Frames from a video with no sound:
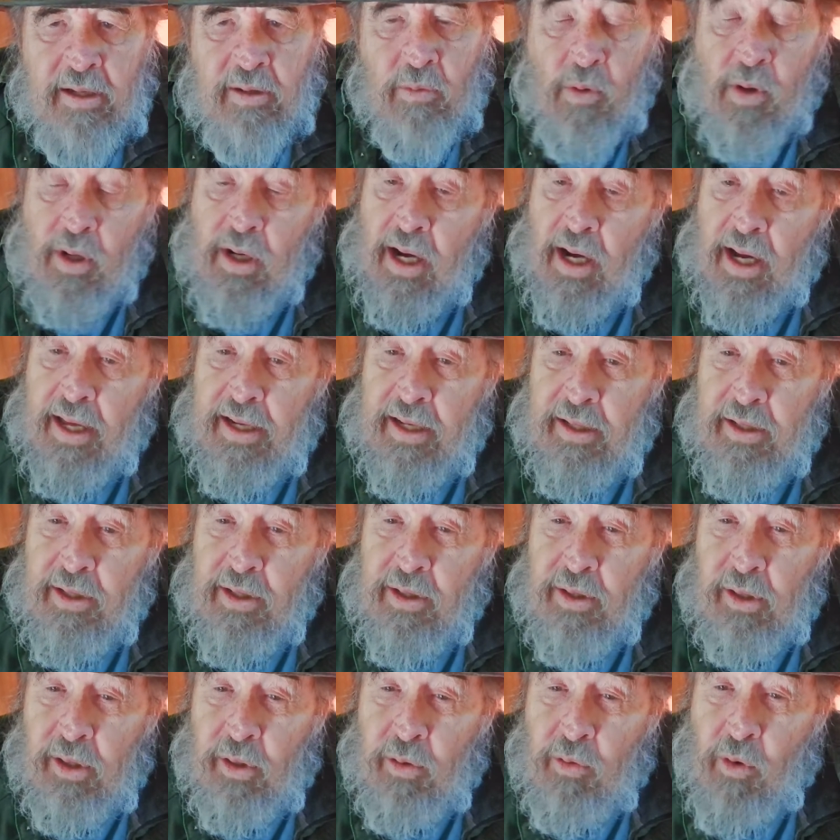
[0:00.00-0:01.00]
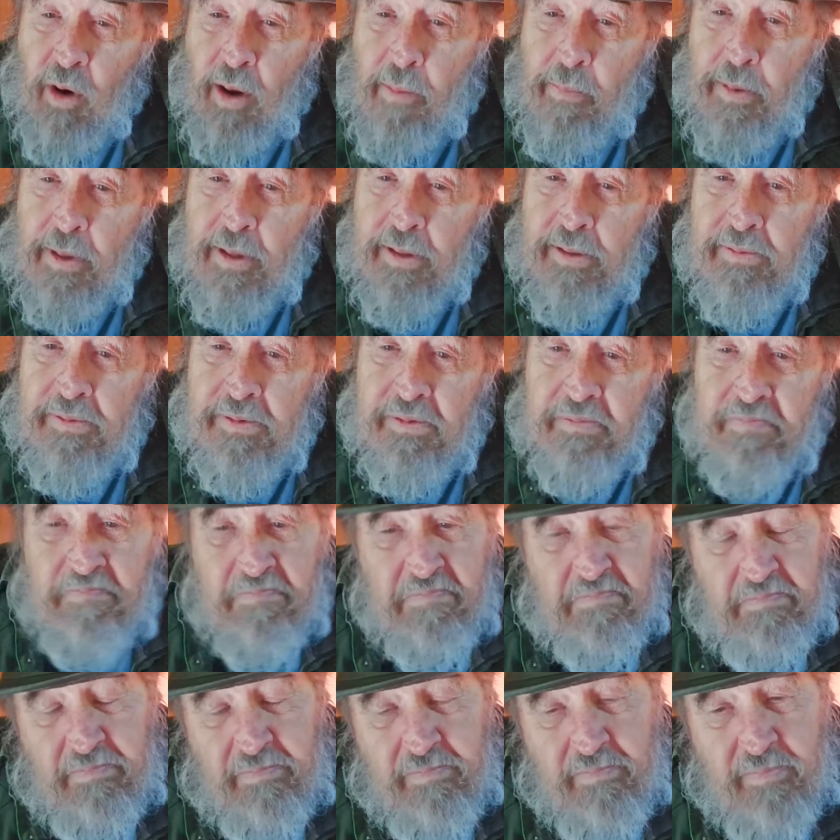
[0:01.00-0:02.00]
What kind of nuclear weapons?
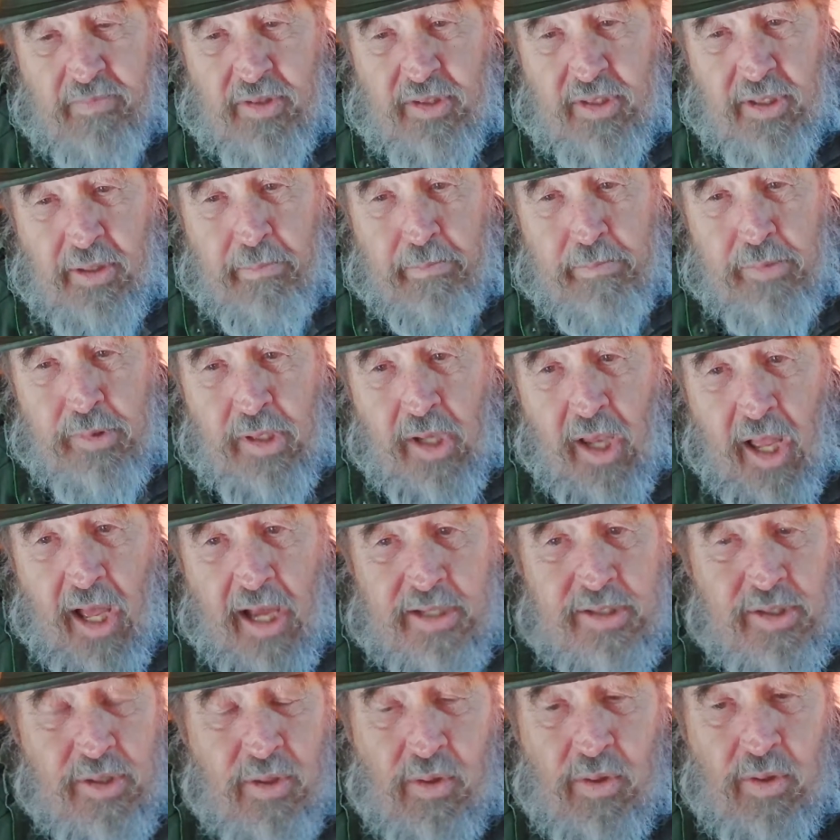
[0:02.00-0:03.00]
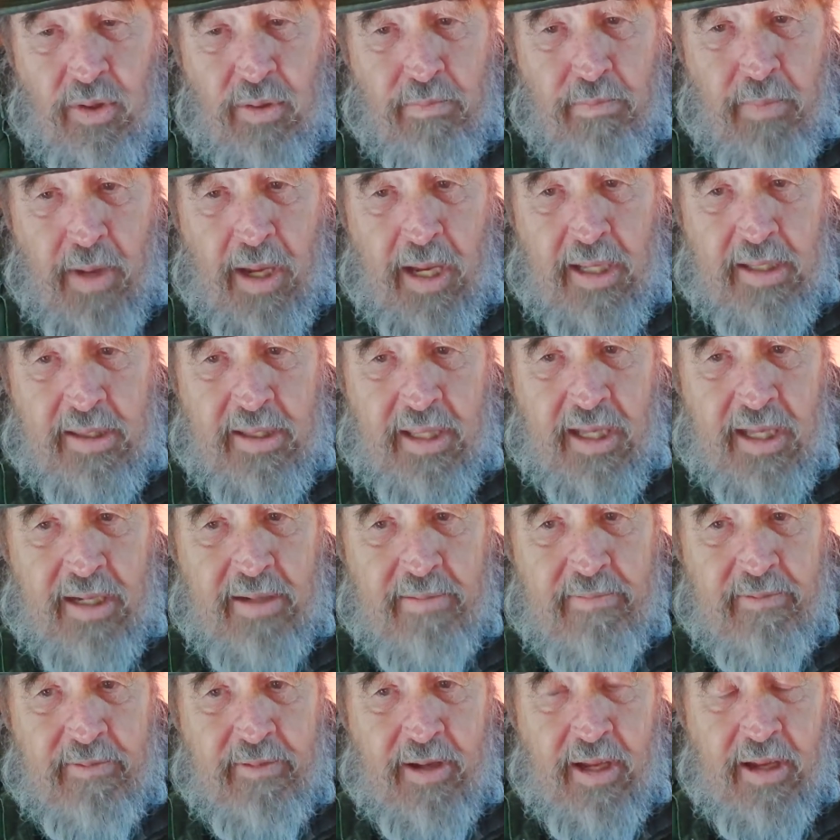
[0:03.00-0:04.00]
Seems logical to me that
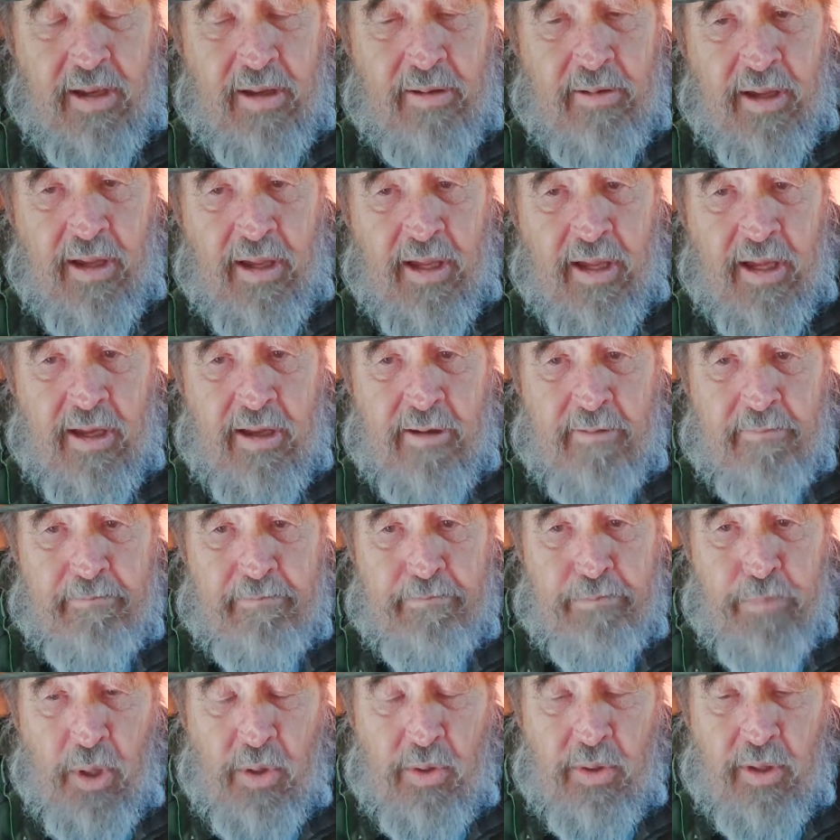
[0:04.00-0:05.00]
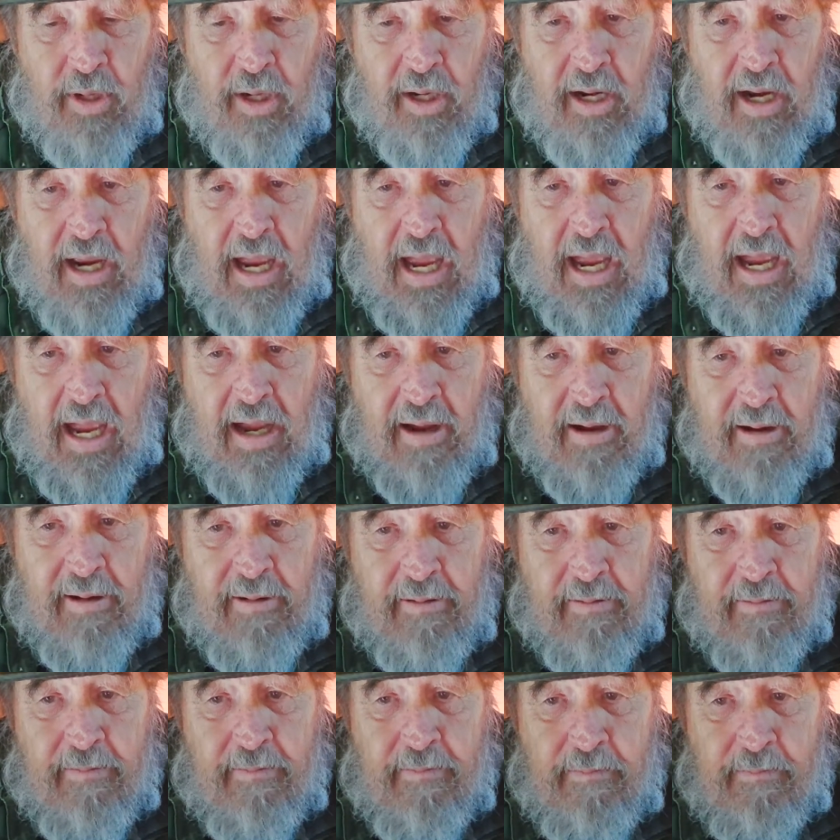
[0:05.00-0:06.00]
Putin
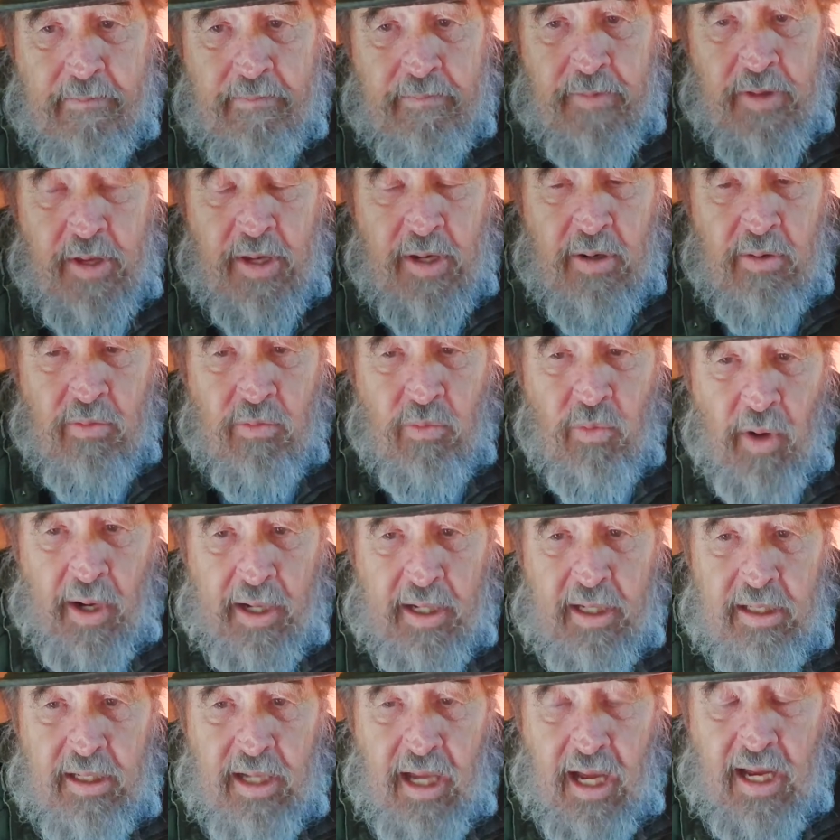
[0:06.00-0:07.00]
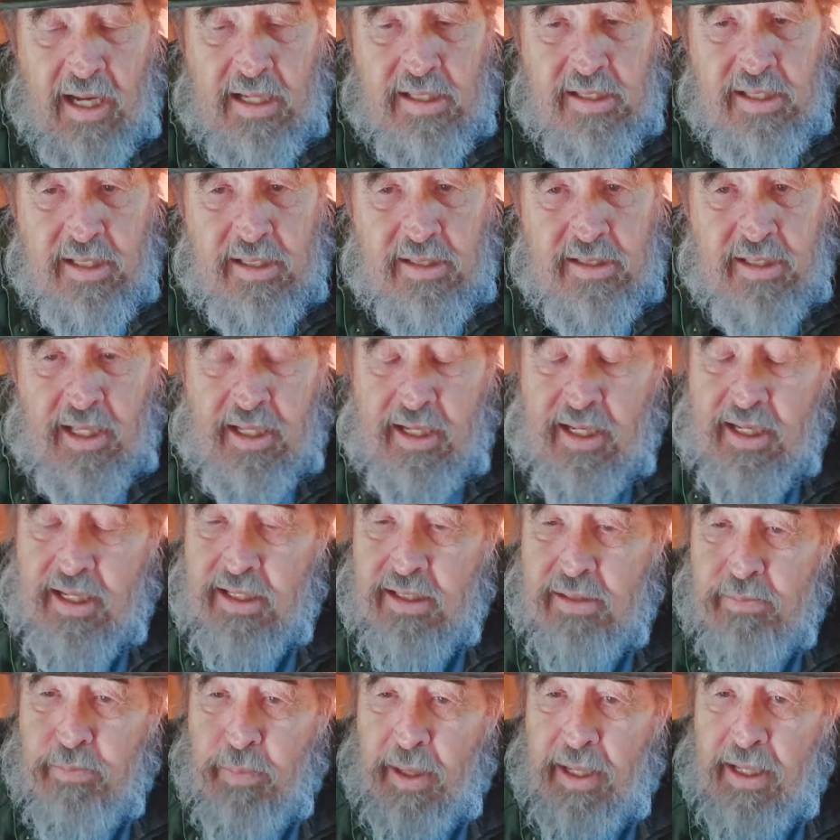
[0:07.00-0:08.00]
recognizes that
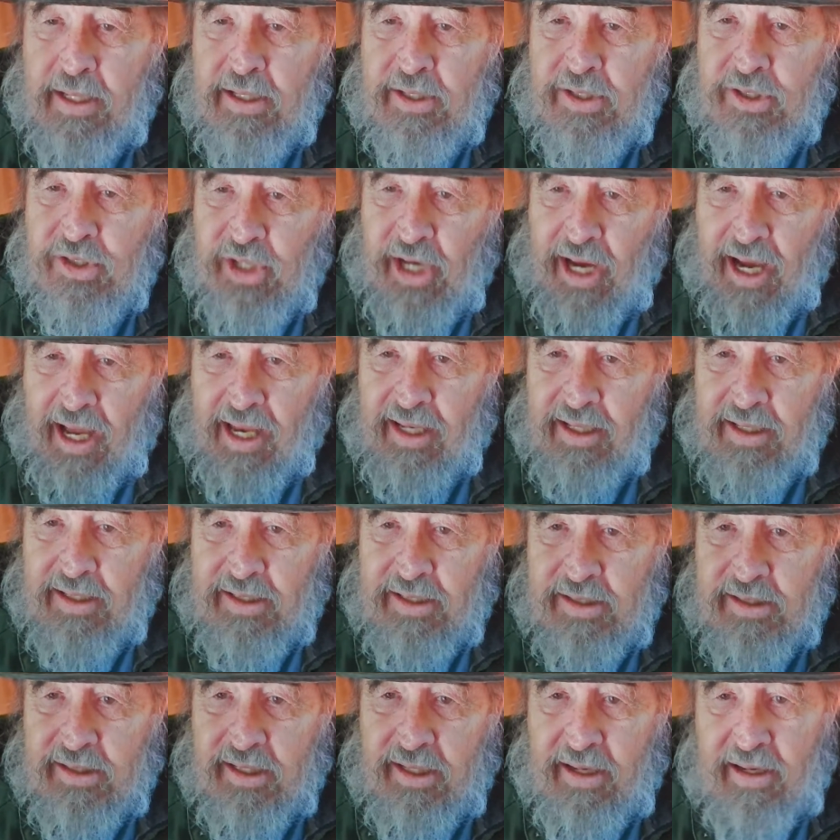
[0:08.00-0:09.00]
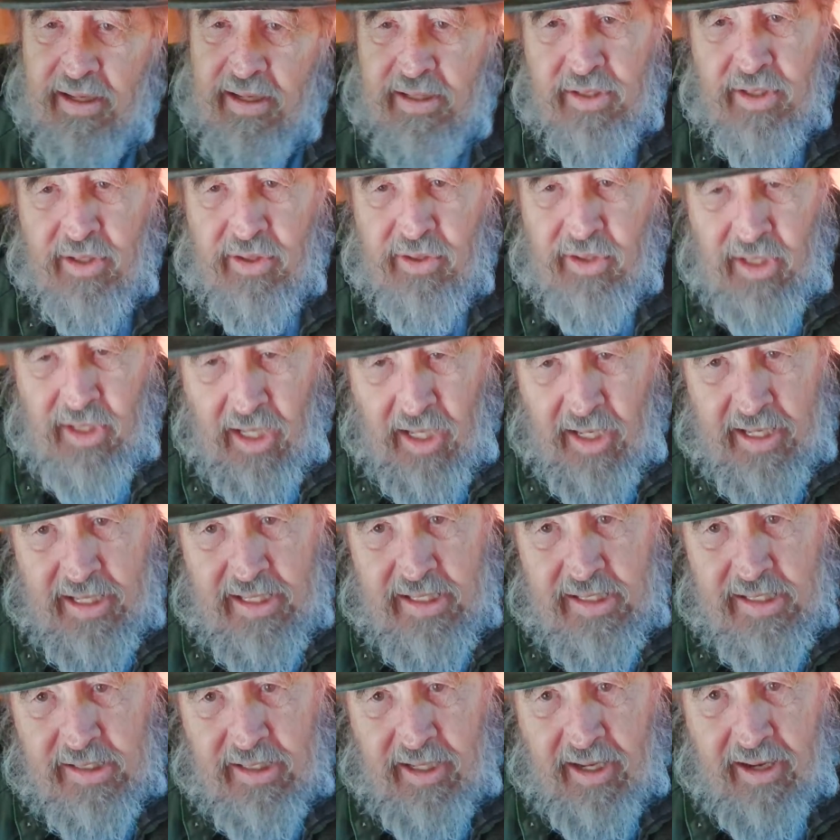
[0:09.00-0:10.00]
his biggest challenge is
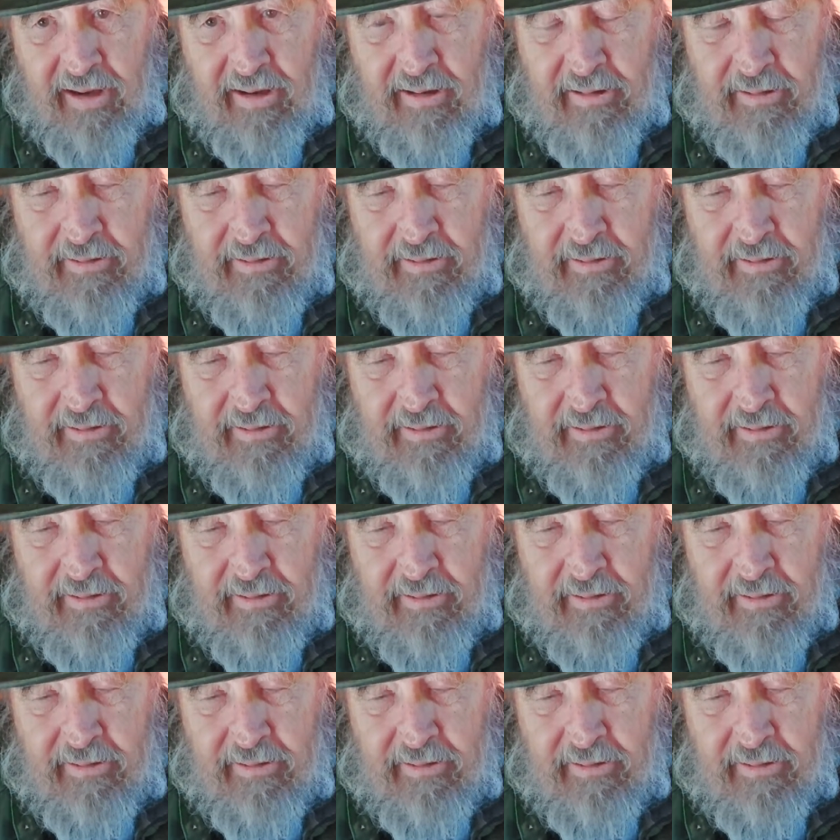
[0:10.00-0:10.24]
Zelenskyy.